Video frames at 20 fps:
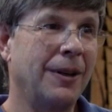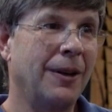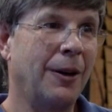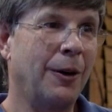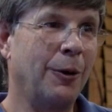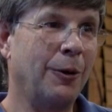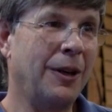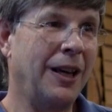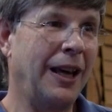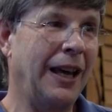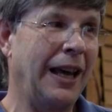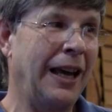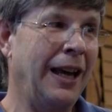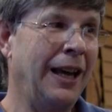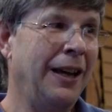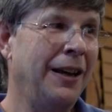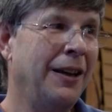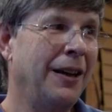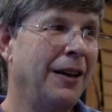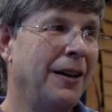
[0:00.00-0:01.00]

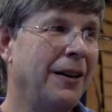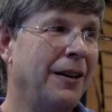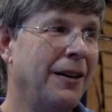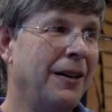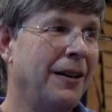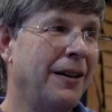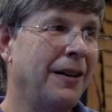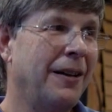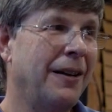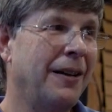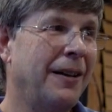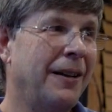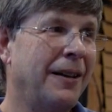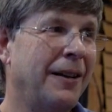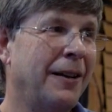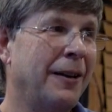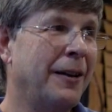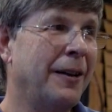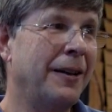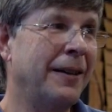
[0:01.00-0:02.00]
Okay?
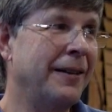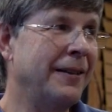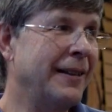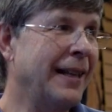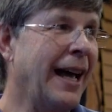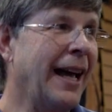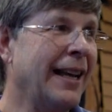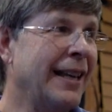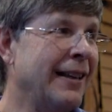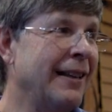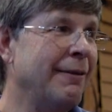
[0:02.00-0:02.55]
Not